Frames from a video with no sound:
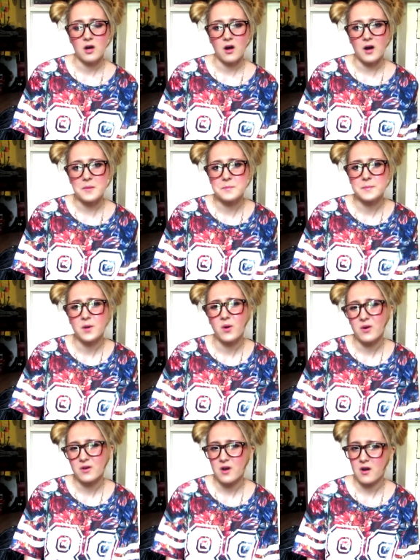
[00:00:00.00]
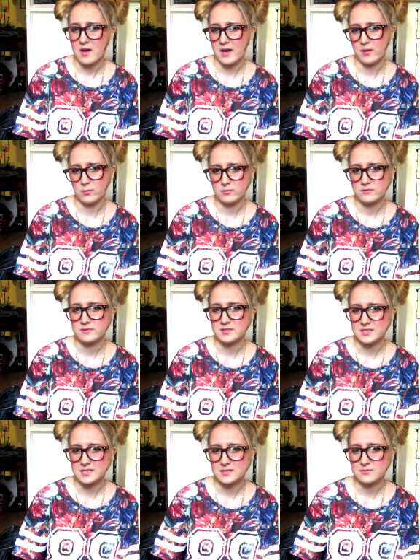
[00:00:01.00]
I'm not cut out
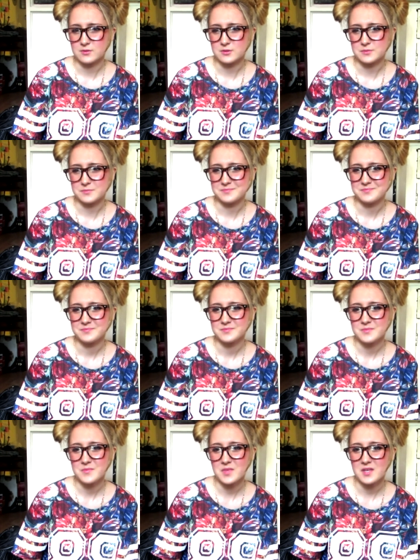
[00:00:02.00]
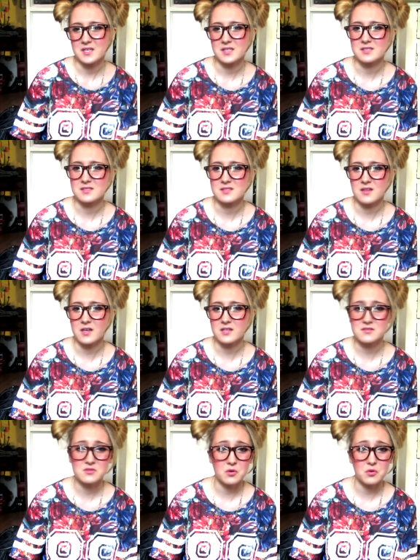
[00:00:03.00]
for sixth form. It's like
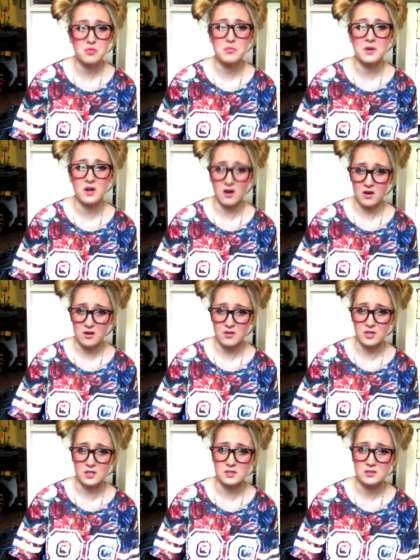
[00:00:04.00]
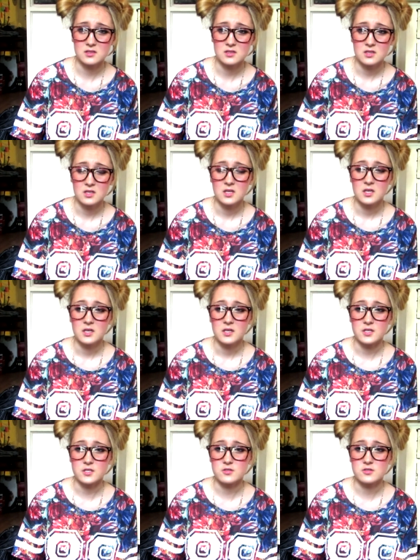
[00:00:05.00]
school but harder
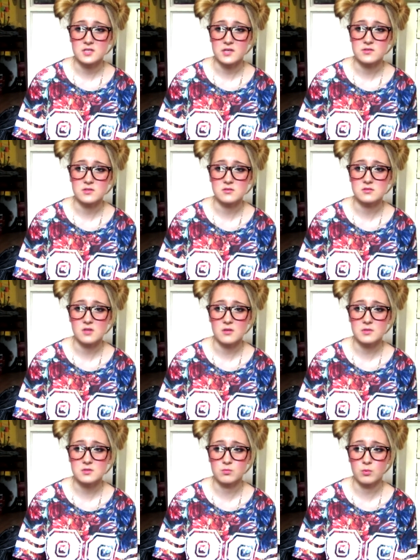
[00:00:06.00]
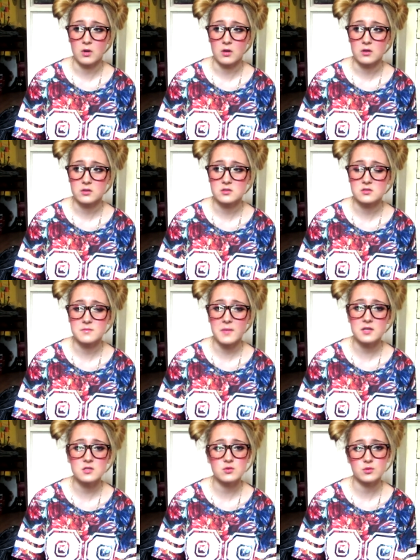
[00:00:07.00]
and you just have to do so much work. So just
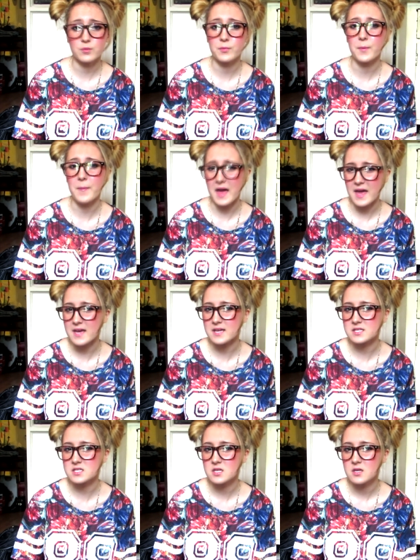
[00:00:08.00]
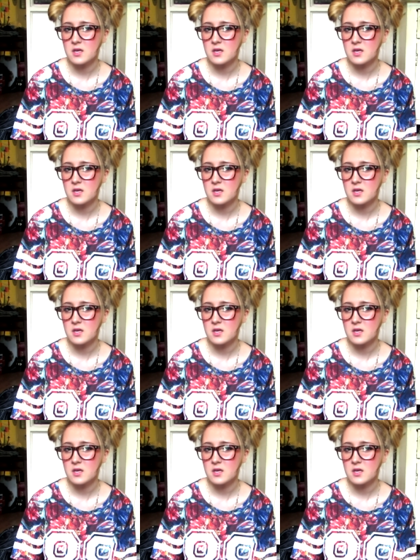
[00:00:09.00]
make sure you're prepared